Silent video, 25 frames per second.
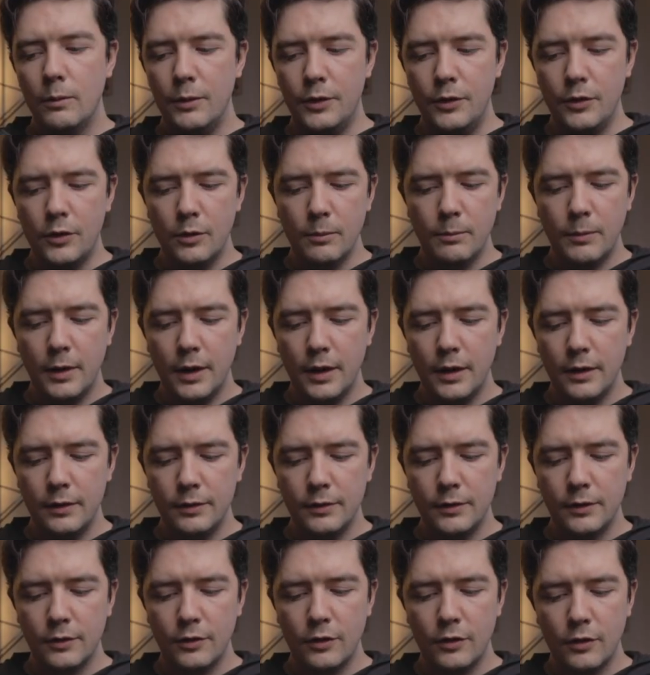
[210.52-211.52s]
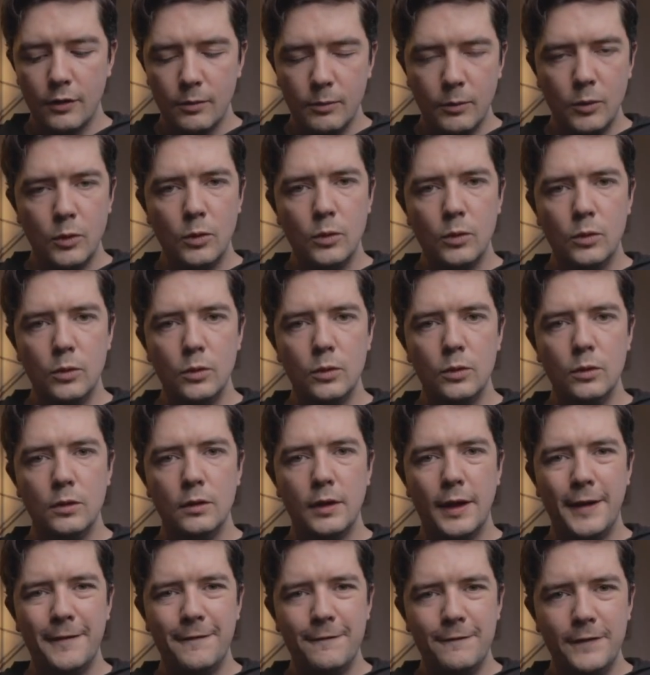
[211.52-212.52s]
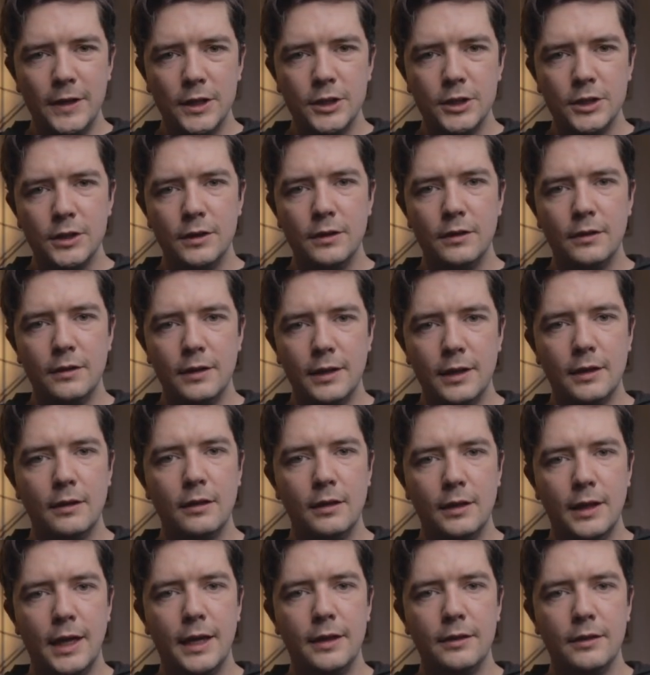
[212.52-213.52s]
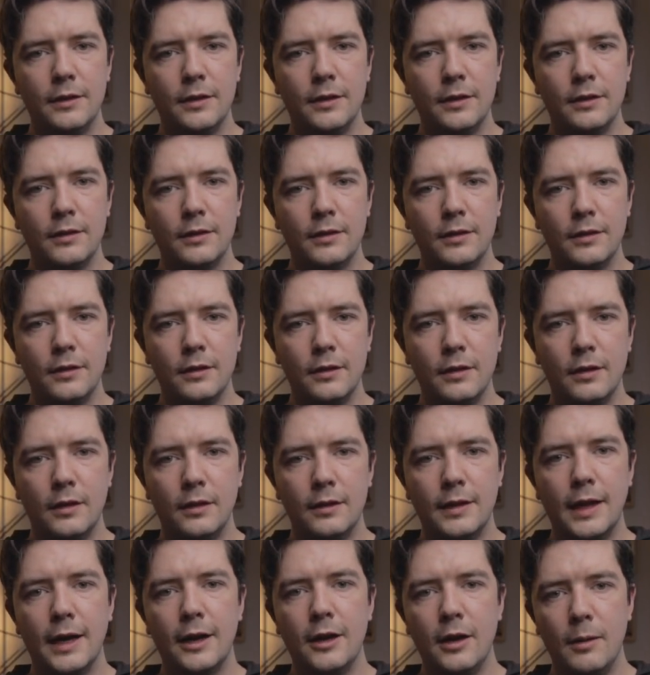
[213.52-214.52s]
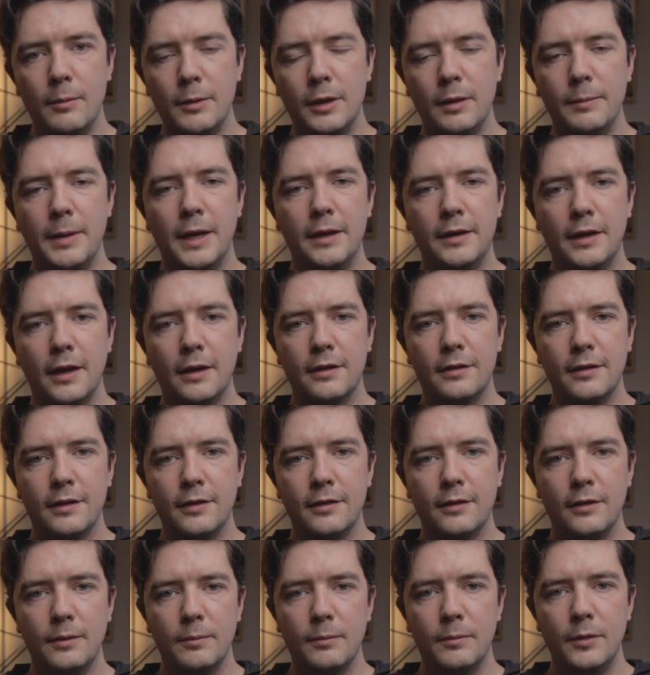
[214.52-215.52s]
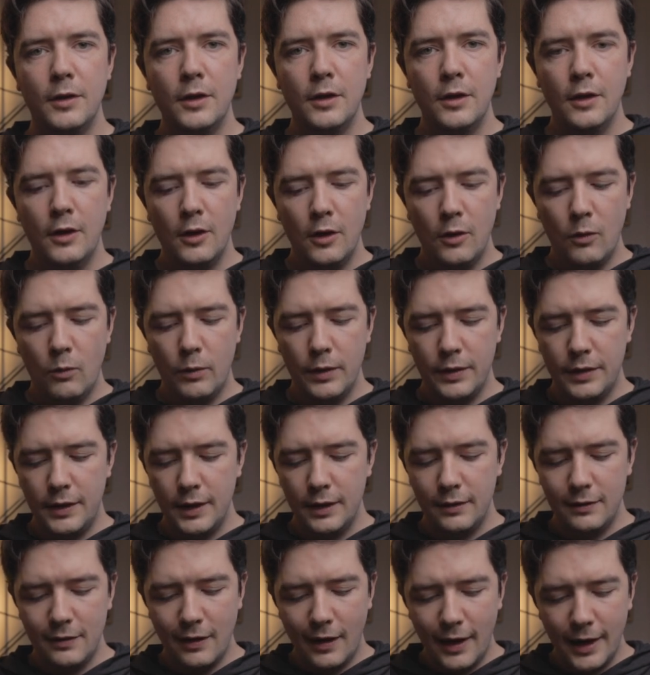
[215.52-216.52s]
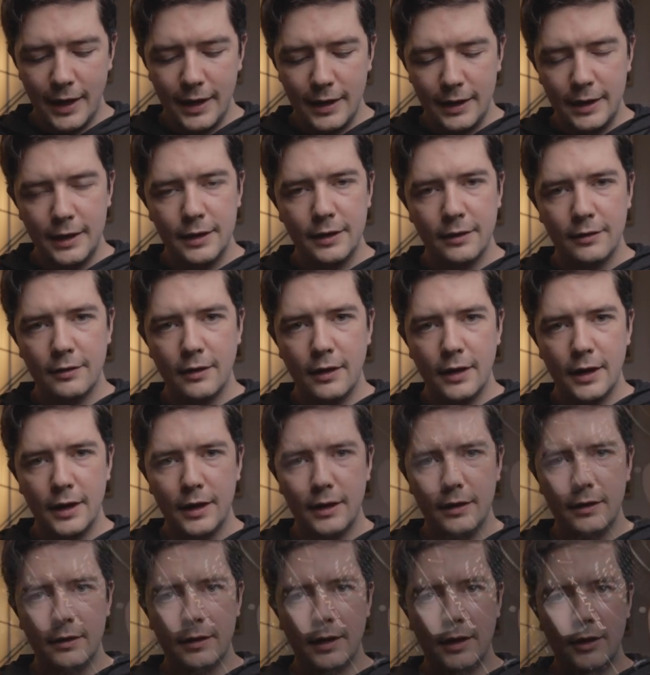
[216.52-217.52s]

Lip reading: When you combine the small, efficient little lenses that come in the Pentax system with the tightly designed